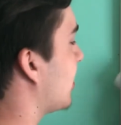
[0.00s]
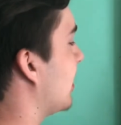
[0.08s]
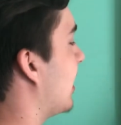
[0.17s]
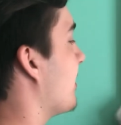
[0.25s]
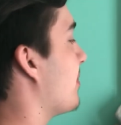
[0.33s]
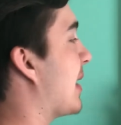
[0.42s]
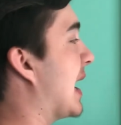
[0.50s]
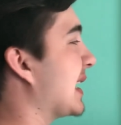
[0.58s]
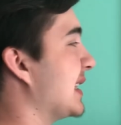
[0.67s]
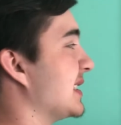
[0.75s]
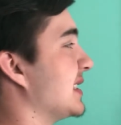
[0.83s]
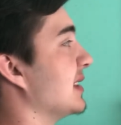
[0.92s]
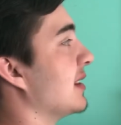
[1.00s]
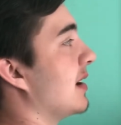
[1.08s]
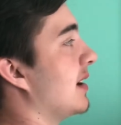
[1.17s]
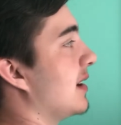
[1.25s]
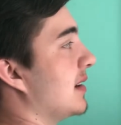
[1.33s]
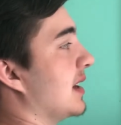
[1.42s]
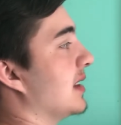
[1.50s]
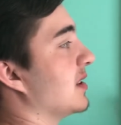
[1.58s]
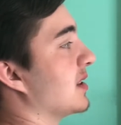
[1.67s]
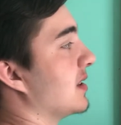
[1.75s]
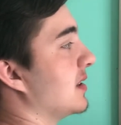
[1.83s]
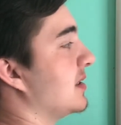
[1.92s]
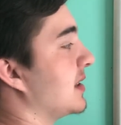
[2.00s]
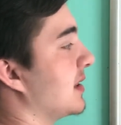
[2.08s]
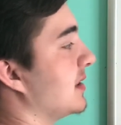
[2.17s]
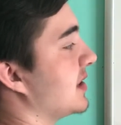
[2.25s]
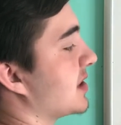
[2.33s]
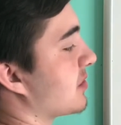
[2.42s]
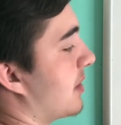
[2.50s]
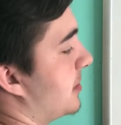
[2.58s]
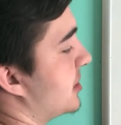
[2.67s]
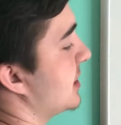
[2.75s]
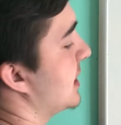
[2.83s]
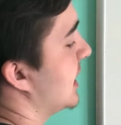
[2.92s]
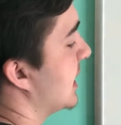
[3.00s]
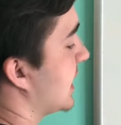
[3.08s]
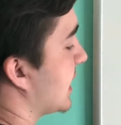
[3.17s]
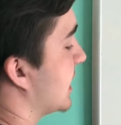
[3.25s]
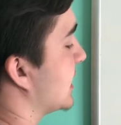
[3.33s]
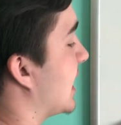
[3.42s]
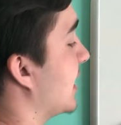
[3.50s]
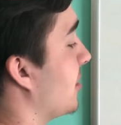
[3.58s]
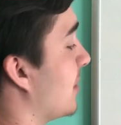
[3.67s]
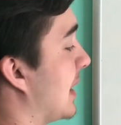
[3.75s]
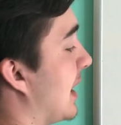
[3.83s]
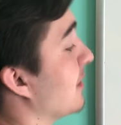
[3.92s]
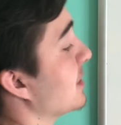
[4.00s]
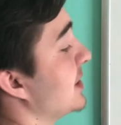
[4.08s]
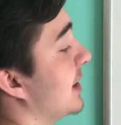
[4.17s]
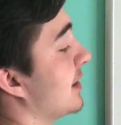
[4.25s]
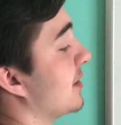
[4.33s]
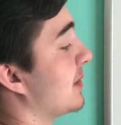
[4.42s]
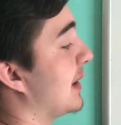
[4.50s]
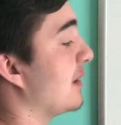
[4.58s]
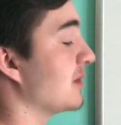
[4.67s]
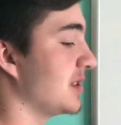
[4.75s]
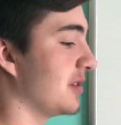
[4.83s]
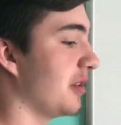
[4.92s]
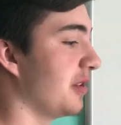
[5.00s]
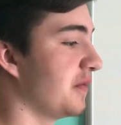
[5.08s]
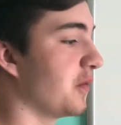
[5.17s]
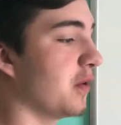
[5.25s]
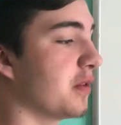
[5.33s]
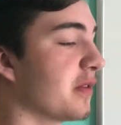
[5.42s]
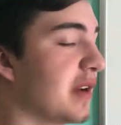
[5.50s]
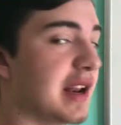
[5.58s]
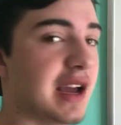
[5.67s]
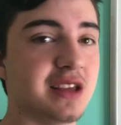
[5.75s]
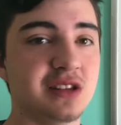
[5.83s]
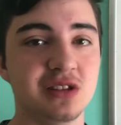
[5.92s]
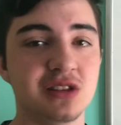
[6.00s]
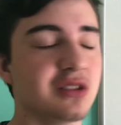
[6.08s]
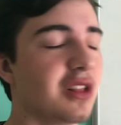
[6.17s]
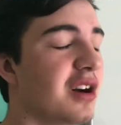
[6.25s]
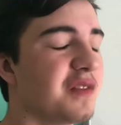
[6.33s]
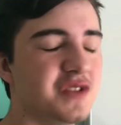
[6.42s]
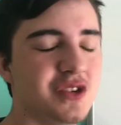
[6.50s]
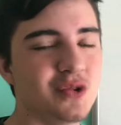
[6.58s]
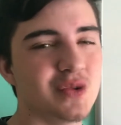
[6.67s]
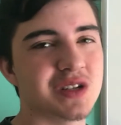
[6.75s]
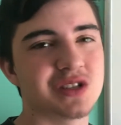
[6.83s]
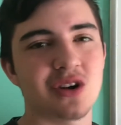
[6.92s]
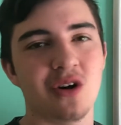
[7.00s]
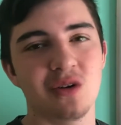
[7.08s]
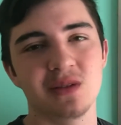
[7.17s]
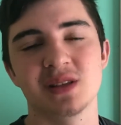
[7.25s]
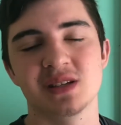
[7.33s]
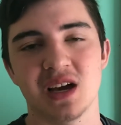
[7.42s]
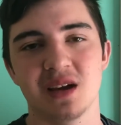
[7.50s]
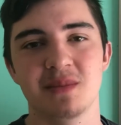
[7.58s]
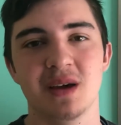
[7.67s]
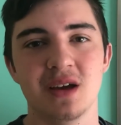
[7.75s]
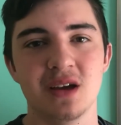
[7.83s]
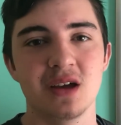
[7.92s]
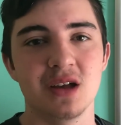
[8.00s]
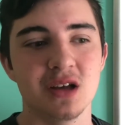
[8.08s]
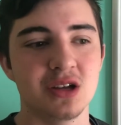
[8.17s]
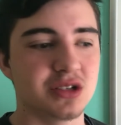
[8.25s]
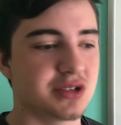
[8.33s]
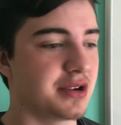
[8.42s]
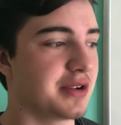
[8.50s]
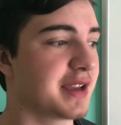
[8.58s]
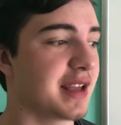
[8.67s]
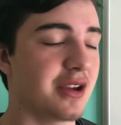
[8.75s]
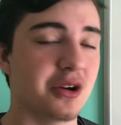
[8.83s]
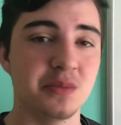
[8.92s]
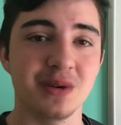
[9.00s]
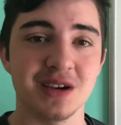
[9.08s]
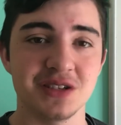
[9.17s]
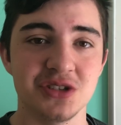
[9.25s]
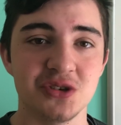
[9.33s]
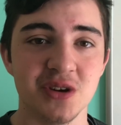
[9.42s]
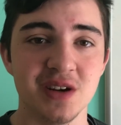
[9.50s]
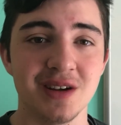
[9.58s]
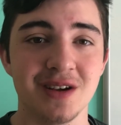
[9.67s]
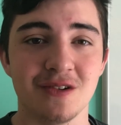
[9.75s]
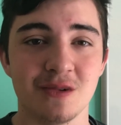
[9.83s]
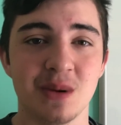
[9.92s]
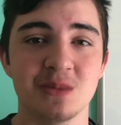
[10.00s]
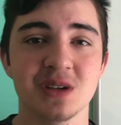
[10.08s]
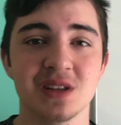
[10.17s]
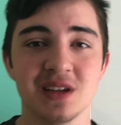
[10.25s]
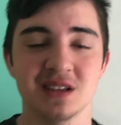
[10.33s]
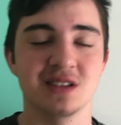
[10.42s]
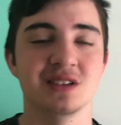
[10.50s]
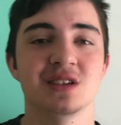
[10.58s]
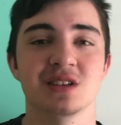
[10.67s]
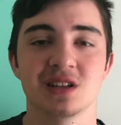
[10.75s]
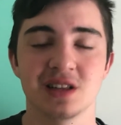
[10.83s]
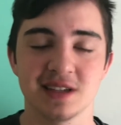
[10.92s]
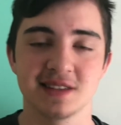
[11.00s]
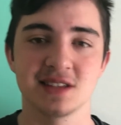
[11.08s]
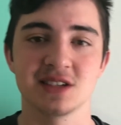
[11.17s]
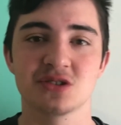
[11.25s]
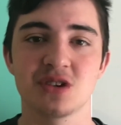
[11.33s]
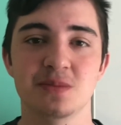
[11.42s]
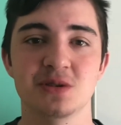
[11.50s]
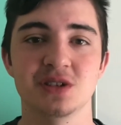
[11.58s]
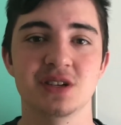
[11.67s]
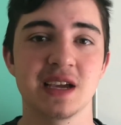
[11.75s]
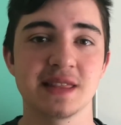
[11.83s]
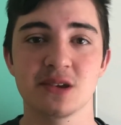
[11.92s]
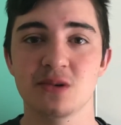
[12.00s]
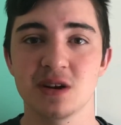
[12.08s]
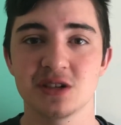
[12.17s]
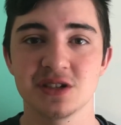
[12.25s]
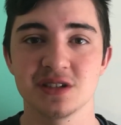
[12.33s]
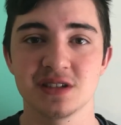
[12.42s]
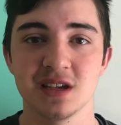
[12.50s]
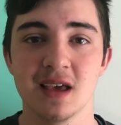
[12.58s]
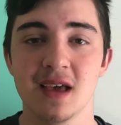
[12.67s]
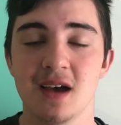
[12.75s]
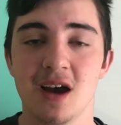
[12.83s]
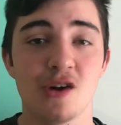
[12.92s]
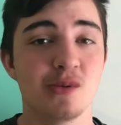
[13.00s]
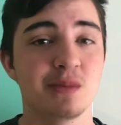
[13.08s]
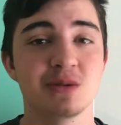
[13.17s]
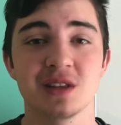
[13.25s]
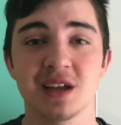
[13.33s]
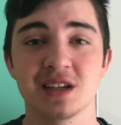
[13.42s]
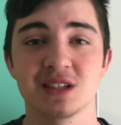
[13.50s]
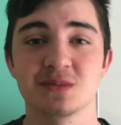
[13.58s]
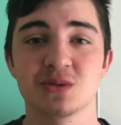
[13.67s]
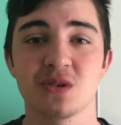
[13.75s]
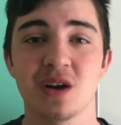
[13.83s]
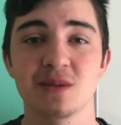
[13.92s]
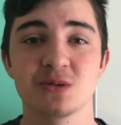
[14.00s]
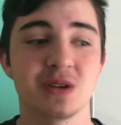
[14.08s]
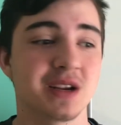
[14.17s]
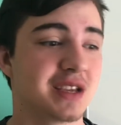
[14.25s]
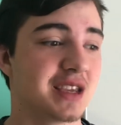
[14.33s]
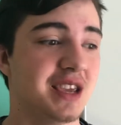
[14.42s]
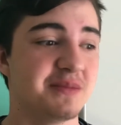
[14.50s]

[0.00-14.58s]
a lot of practice in the description, because I know when I was younger, when I was in 3rd, 4th grade, I loved to do this all the time. So again, I hope you guys enjoyed. Remember to click the description to get the questions. Remember to like and subscribe so that I can keep